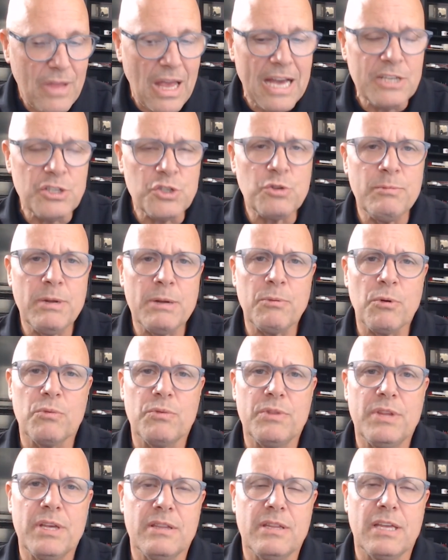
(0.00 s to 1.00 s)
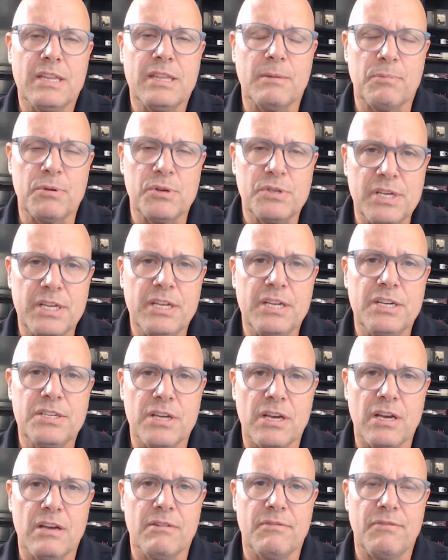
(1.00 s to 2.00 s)
I just remember that the
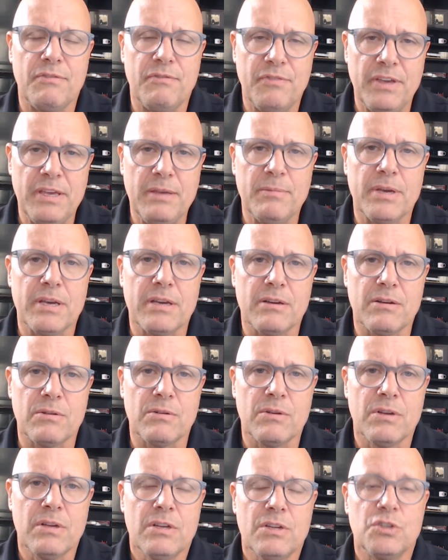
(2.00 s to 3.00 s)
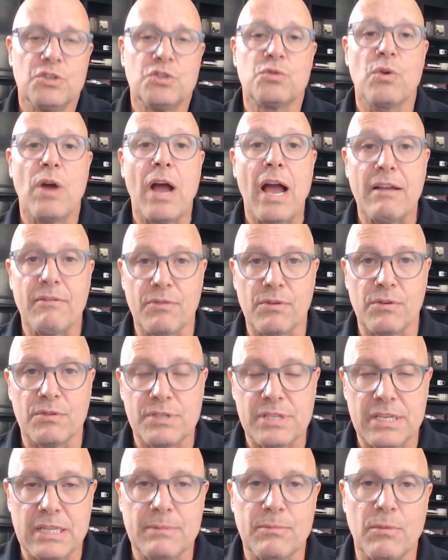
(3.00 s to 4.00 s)
percentage of female
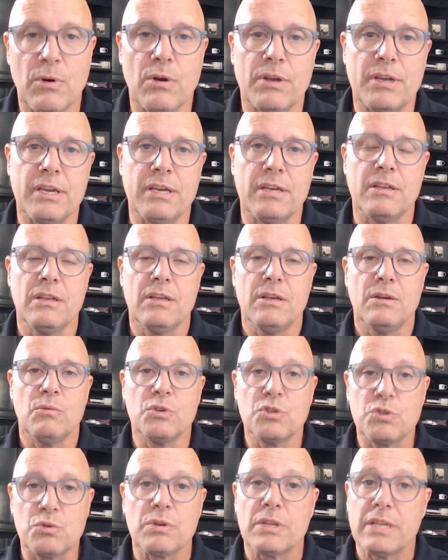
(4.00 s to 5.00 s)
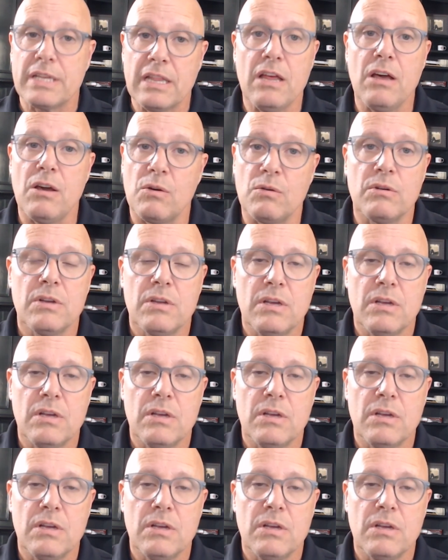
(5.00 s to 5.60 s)
drivers in the market was really low.